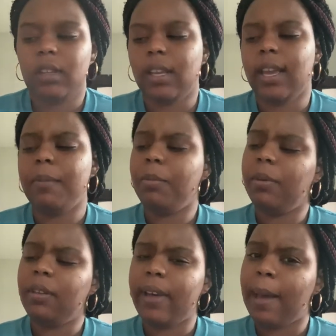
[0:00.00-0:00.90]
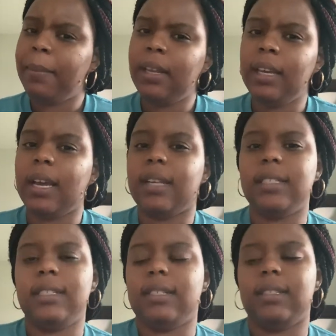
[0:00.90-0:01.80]
capable of happening. I
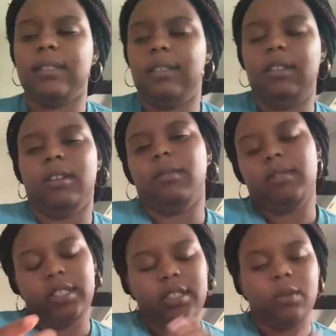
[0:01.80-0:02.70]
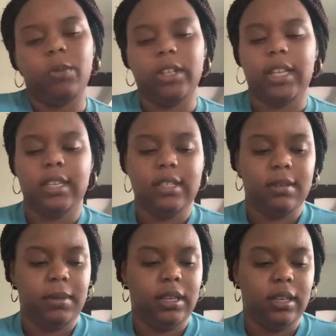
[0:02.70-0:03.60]
just, there's some work that needs to
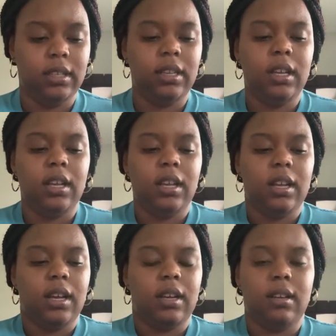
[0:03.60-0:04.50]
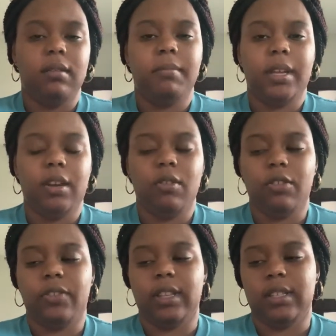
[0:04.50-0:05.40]
be done in order
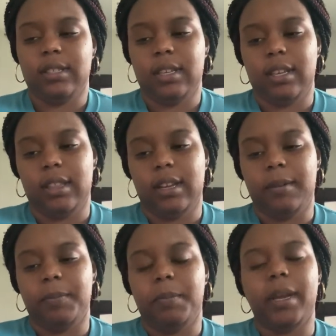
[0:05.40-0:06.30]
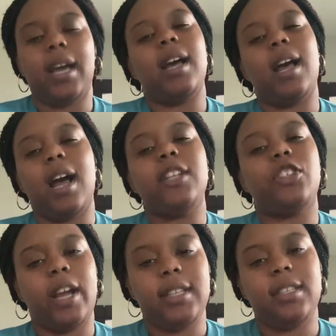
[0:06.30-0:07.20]
for to get there. But I
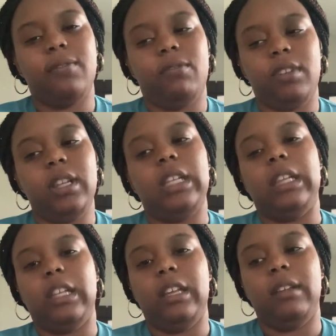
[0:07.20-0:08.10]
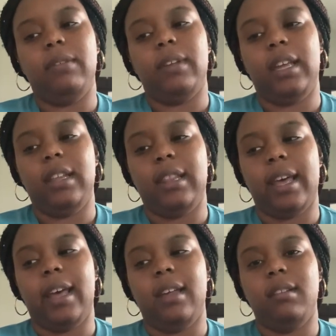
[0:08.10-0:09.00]
try to really live in
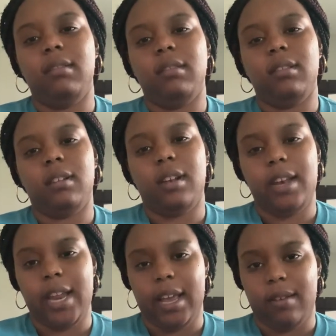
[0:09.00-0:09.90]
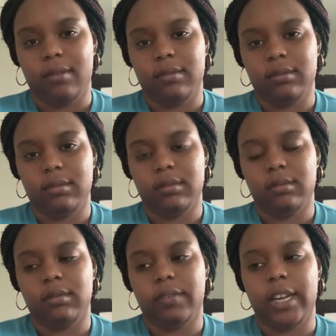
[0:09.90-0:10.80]
that now,
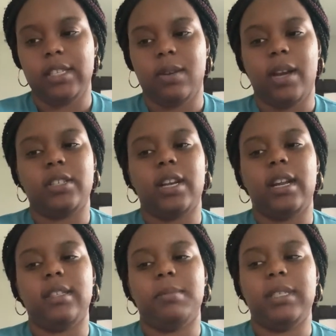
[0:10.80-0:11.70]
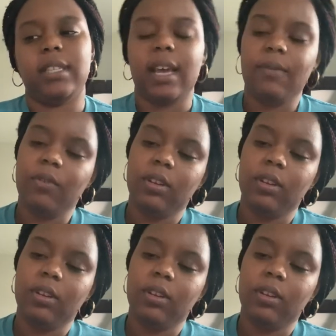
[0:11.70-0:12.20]
right? So I try not to be sad for a